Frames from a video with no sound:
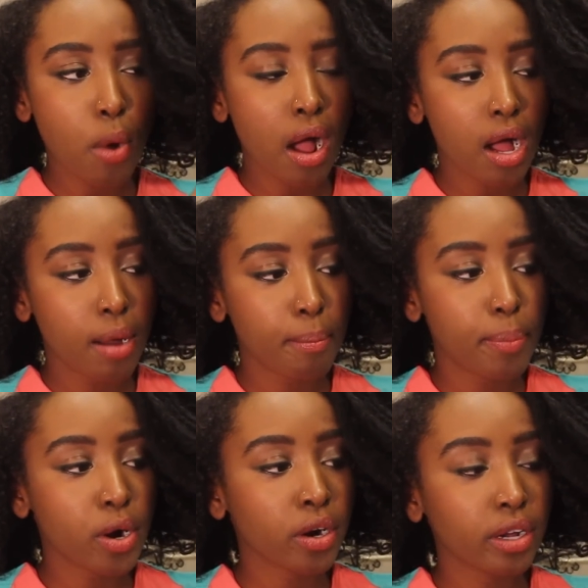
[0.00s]

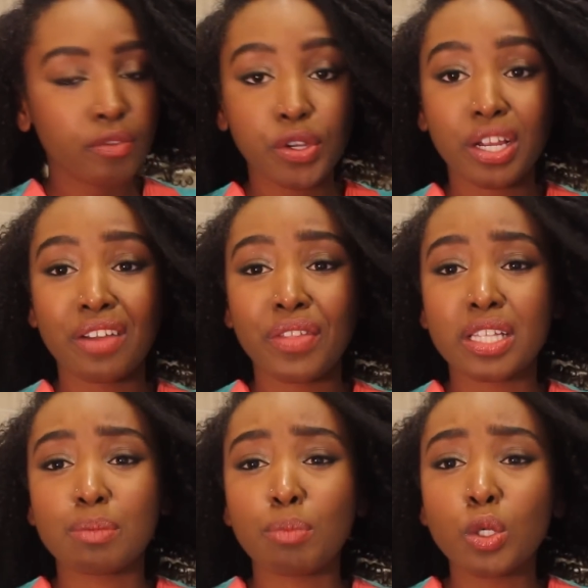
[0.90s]
part of your hair
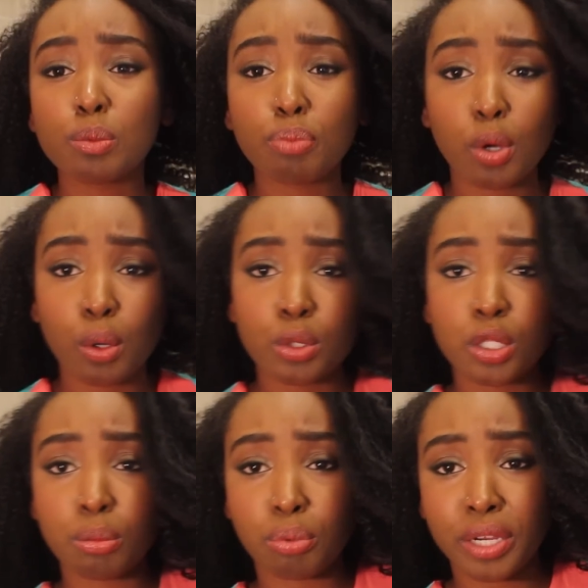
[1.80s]
that's most prone
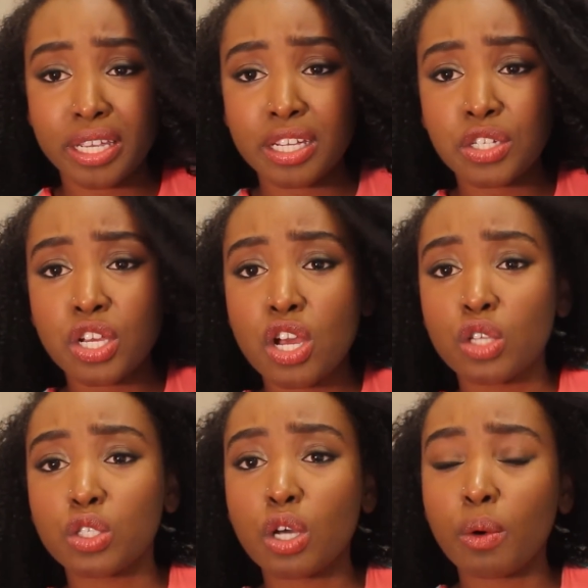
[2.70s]
to breakage.
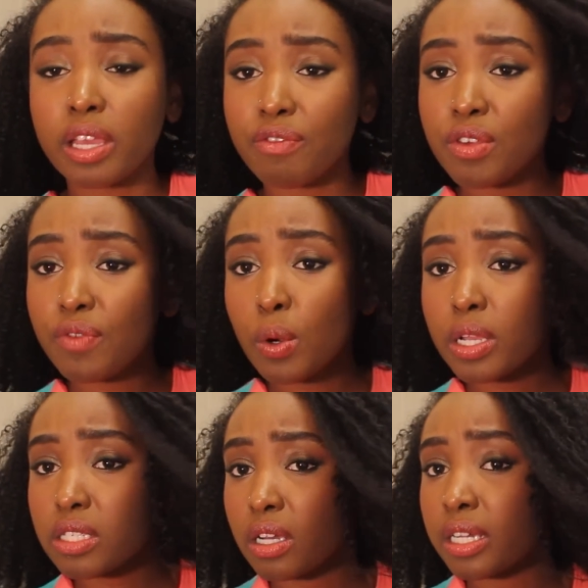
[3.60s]
So if you
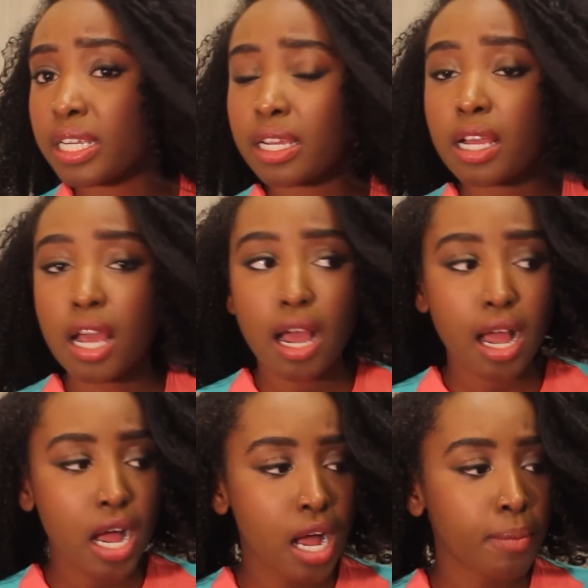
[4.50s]
focus on it
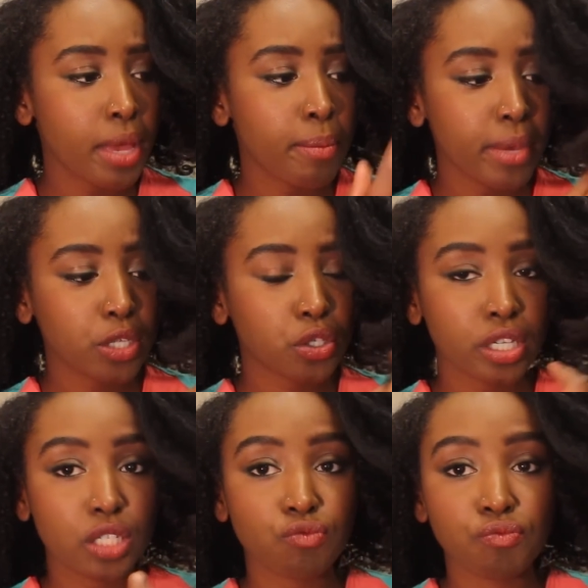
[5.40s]
and make sure
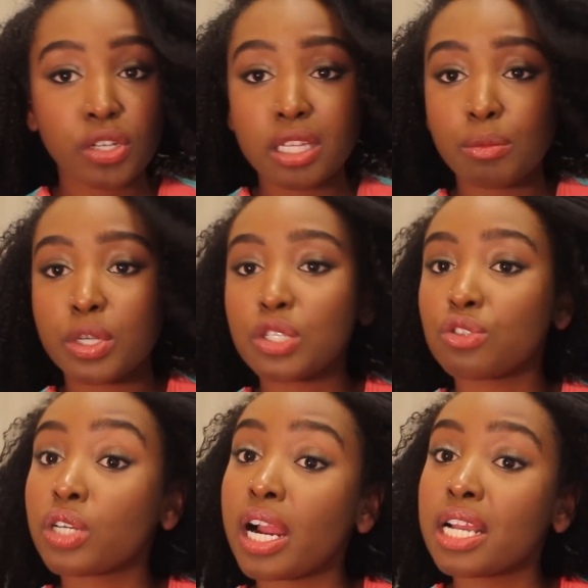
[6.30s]
it's really
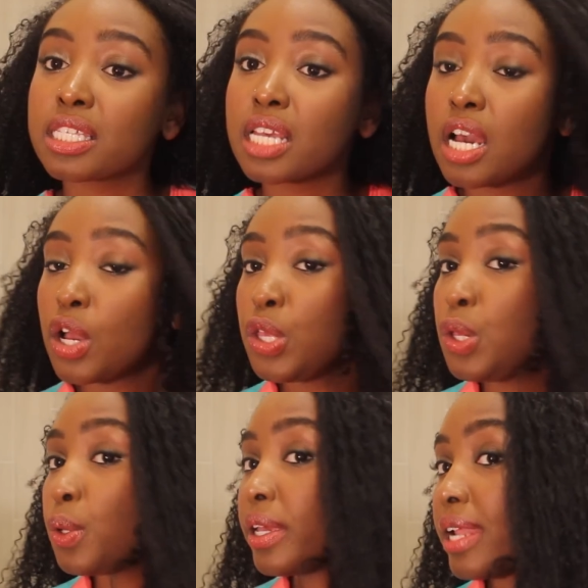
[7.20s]
moisturized,
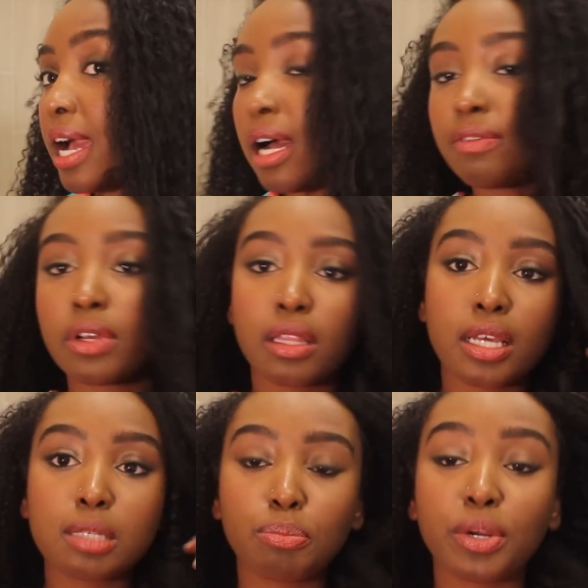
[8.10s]
you can have
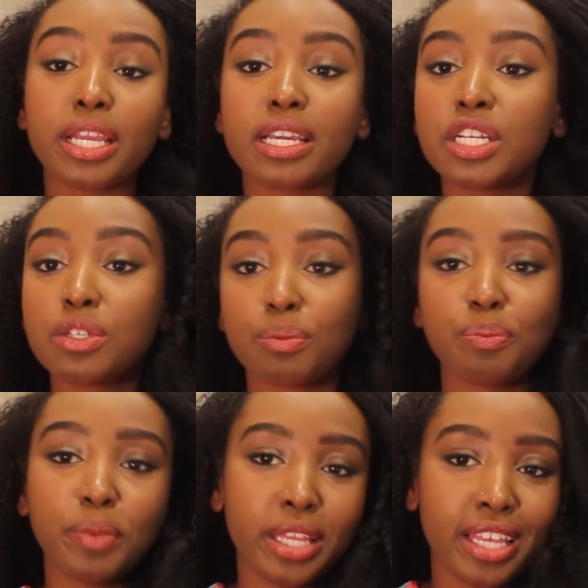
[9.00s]
less breakage,
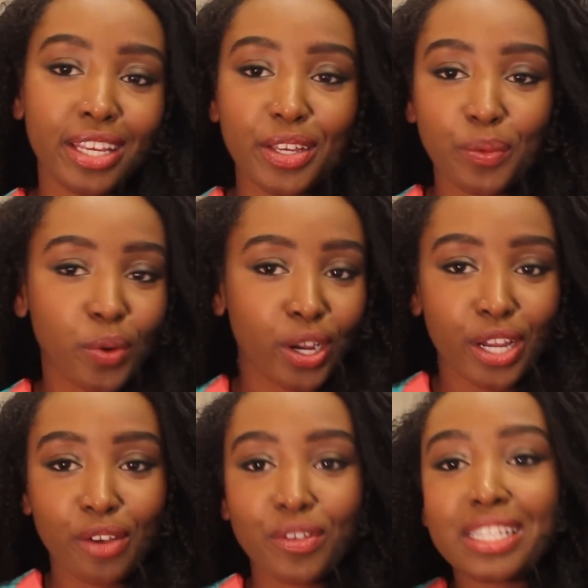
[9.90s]
meaning we're
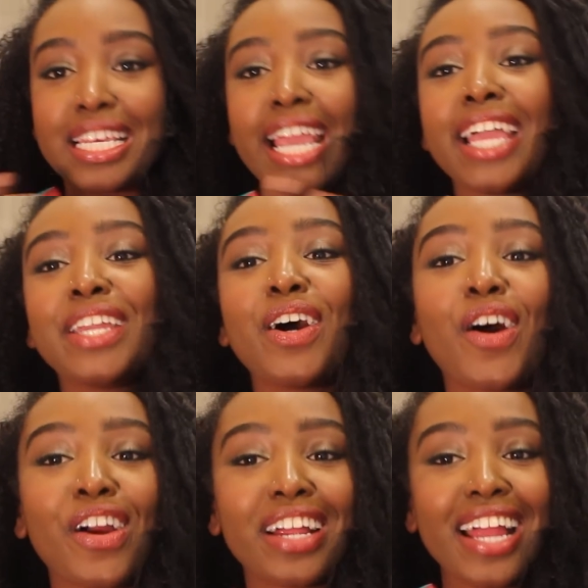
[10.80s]
gonna retain
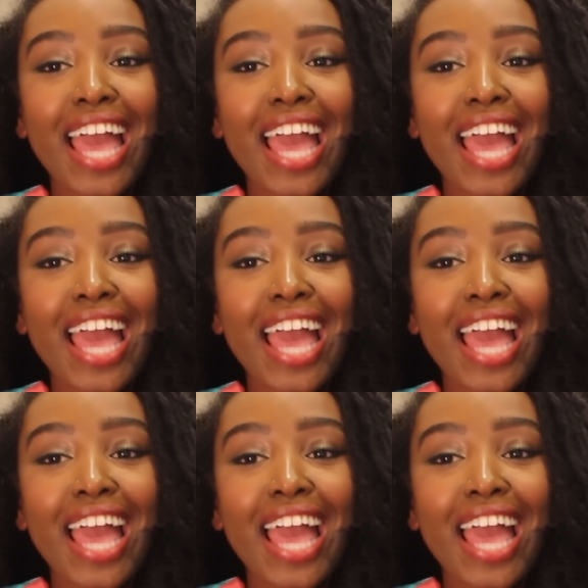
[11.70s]
our